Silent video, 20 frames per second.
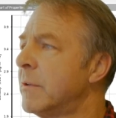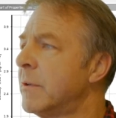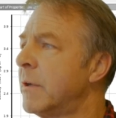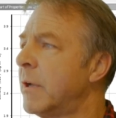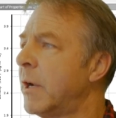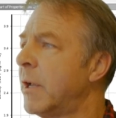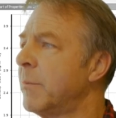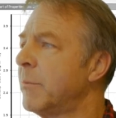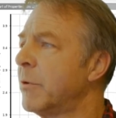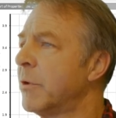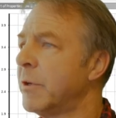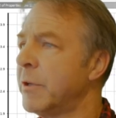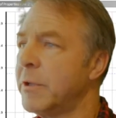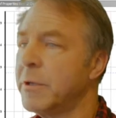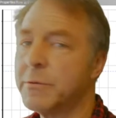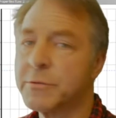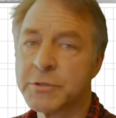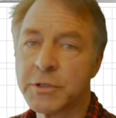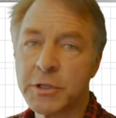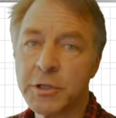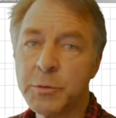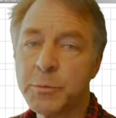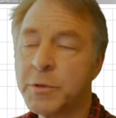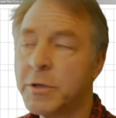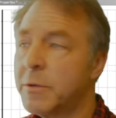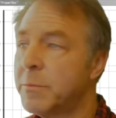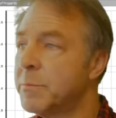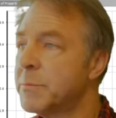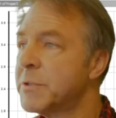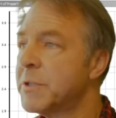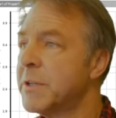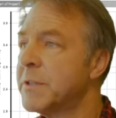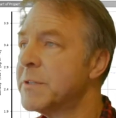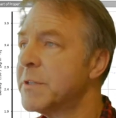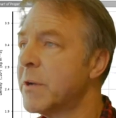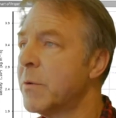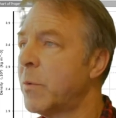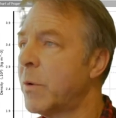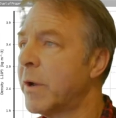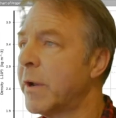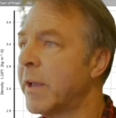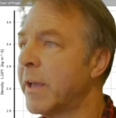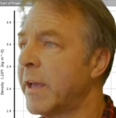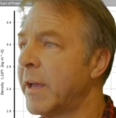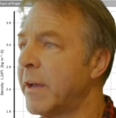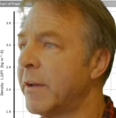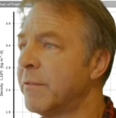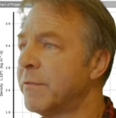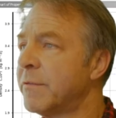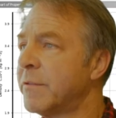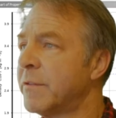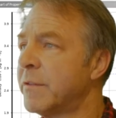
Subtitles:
I'm going to use aluminum since I want to have